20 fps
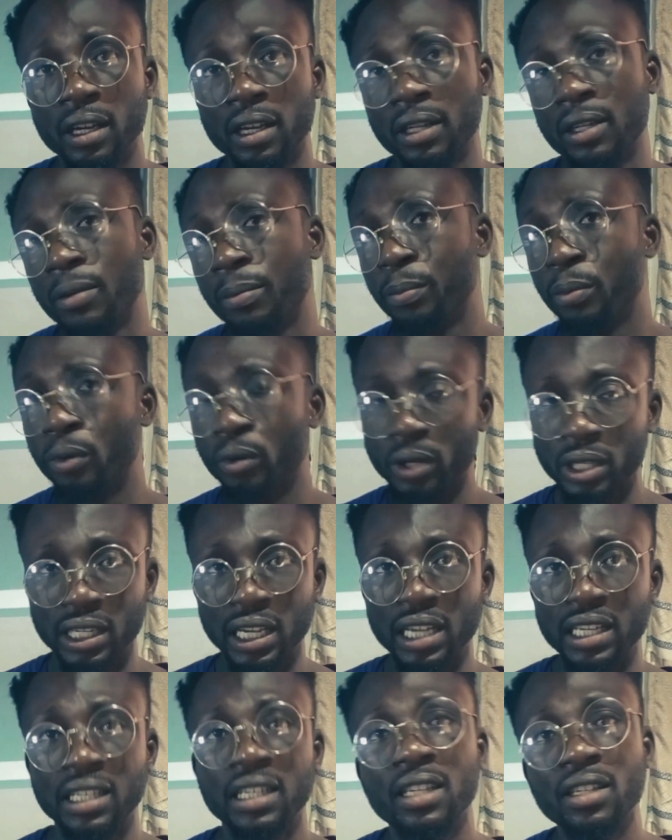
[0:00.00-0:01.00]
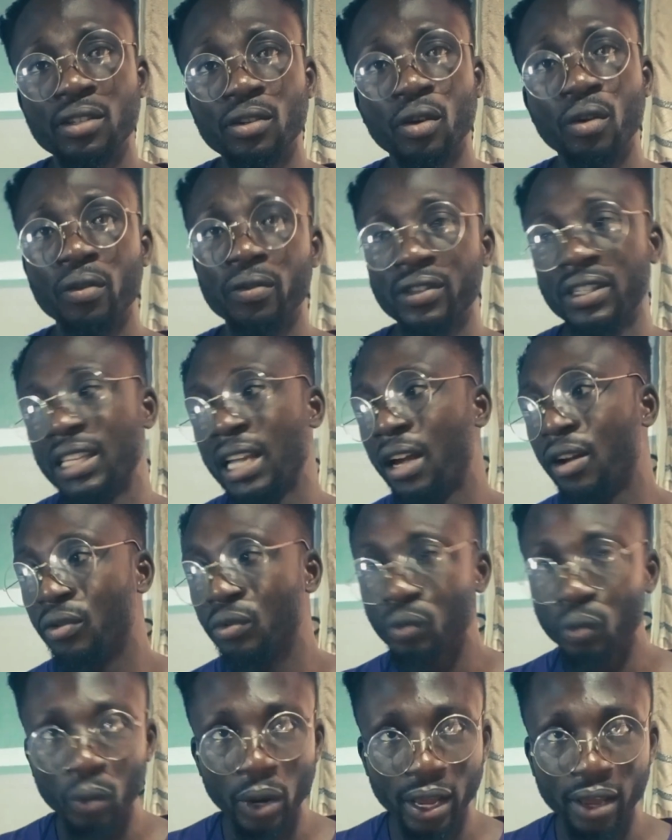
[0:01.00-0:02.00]
the processing of
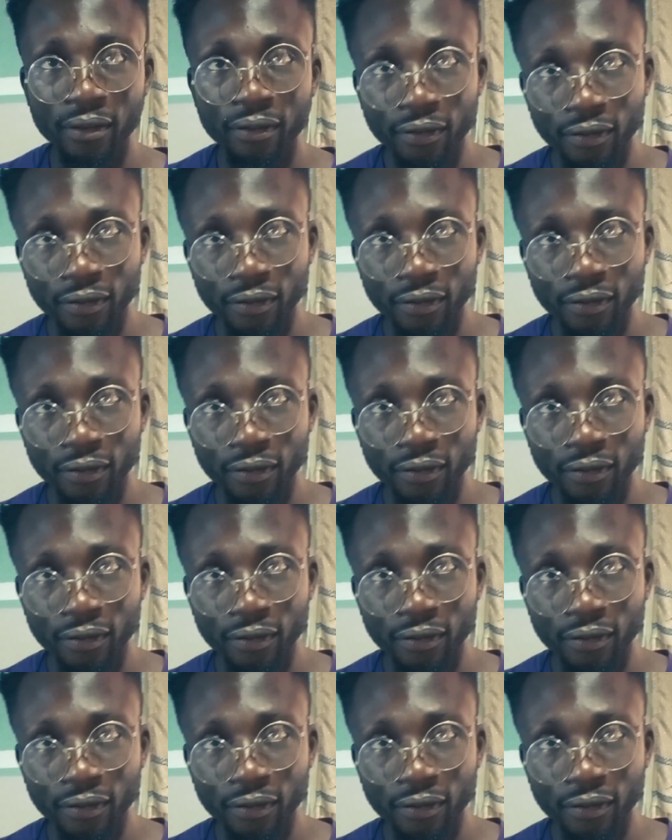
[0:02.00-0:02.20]
sound wave